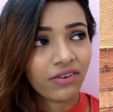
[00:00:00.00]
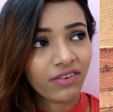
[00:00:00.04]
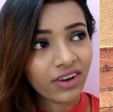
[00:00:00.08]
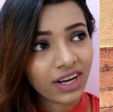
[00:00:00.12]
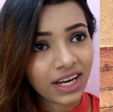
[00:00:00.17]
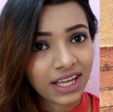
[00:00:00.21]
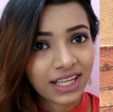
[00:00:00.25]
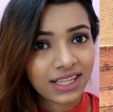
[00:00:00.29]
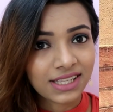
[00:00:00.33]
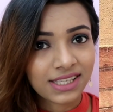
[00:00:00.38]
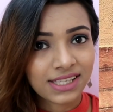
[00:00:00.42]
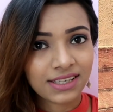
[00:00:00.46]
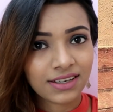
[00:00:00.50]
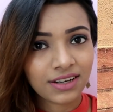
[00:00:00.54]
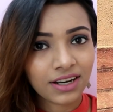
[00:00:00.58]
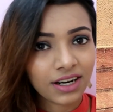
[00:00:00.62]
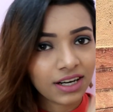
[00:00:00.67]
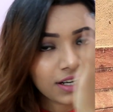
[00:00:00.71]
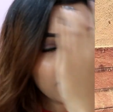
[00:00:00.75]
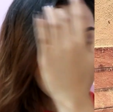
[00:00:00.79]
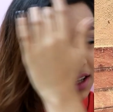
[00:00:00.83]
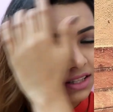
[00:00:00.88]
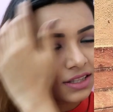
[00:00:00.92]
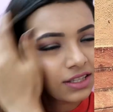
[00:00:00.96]
will
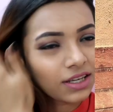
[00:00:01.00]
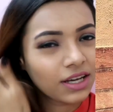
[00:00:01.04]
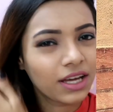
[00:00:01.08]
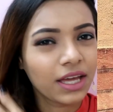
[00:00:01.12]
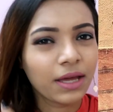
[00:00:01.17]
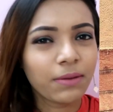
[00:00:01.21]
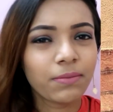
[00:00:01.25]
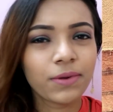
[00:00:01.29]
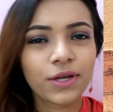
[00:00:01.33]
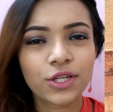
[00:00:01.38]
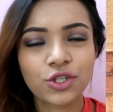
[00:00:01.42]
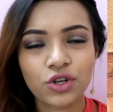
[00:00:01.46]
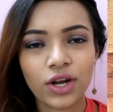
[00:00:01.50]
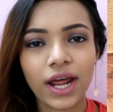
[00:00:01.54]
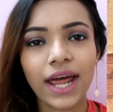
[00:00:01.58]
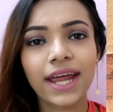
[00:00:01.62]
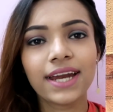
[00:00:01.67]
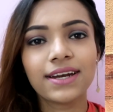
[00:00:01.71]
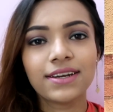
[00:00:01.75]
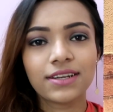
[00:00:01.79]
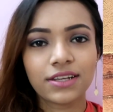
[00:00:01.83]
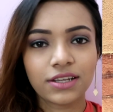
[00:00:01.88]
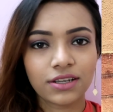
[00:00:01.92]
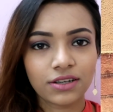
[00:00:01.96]
insert the image
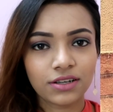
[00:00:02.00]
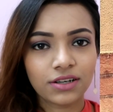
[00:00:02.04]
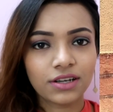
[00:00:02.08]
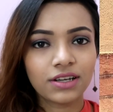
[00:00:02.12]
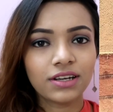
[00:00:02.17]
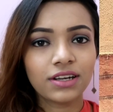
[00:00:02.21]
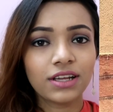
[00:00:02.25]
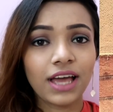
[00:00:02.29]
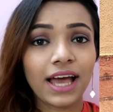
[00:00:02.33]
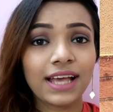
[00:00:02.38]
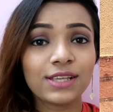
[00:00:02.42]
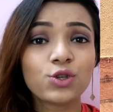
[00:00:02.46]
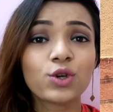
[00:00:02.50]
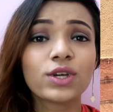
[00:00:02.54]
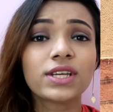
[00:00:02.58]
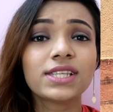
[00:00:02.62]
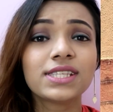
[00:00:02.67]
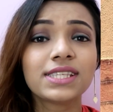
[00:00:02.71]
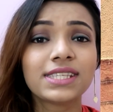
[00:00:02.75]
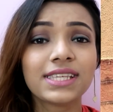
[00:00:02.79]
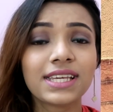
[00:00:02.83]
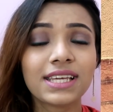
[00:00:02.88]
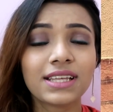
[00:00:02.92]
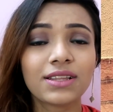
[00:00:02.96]
right here. As you
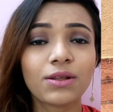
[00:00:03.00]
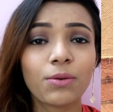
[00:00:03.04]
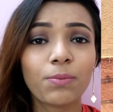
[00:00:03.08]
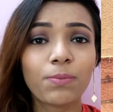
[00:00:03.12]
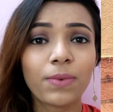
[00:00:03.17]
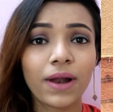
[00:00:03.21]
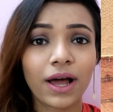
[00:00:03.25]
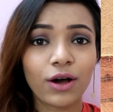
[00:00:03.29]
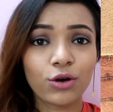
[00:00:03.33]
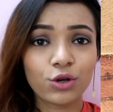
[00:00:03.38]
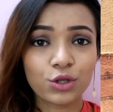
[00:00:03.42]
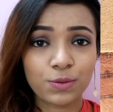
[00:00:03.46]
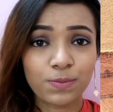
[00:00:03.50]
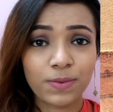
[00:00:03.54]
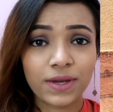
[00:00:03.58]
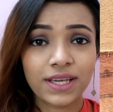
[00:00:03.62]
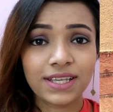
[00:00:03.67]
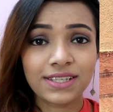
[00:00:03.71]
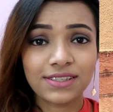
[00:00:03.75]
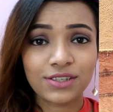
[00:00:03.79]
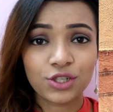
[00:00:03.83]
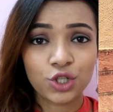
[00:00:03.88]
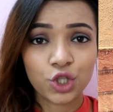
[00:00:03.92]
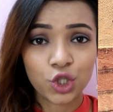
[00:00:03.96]
can see, the blouse
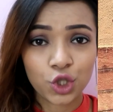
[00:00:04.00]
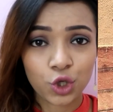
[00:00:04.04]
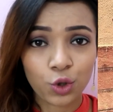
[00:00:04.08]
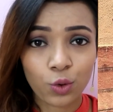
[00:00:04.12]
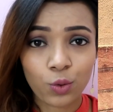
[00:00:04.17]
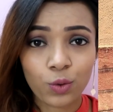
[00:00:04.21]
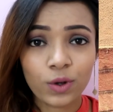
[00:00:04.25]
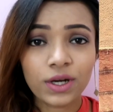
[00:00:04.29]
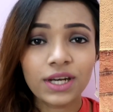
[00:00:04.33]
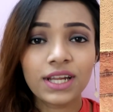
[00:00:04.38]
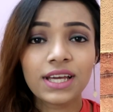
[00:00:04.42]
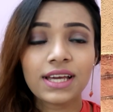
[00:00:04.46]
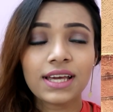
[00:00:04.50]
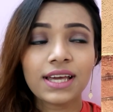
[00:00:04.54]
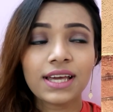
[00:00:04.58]
piece shown